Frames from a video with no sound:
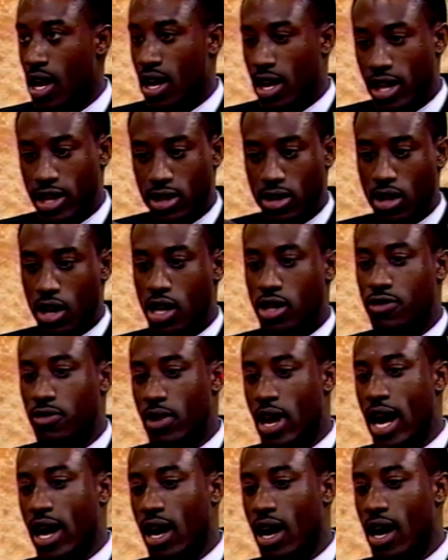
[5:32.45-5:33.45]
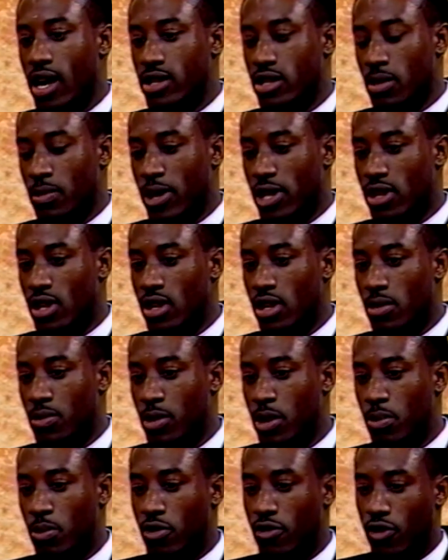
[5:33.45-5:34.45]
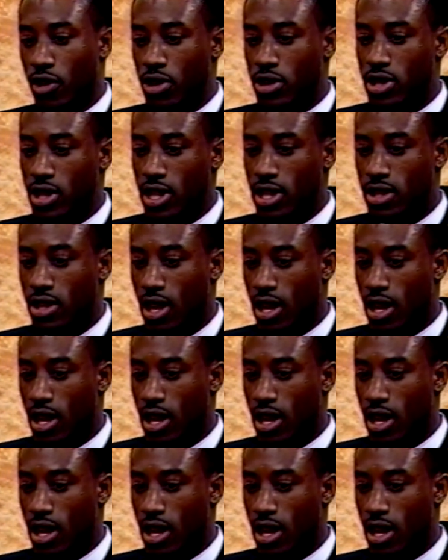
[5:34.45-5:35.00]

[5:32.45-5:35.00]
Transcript: It starts from that concept. I think that people first need to